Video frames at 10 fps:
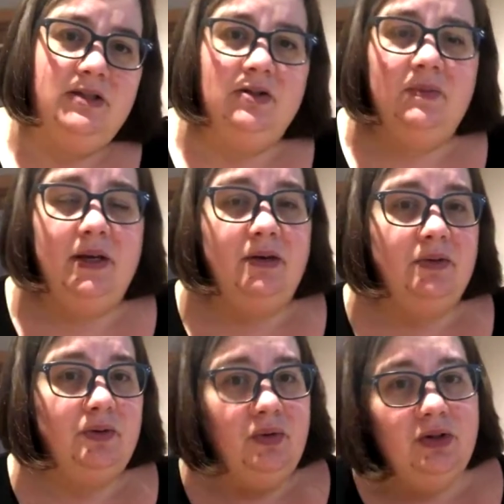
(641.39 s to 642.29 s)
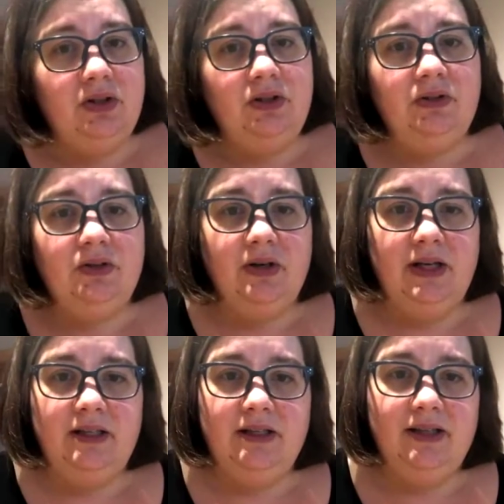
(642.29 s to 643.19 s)
you can make it with orange juice or
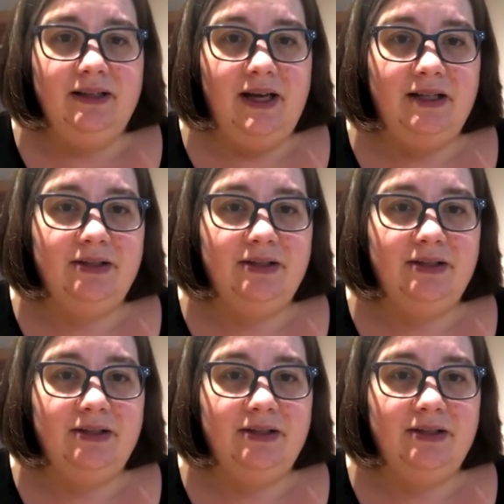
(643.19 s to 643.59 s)
anything like that.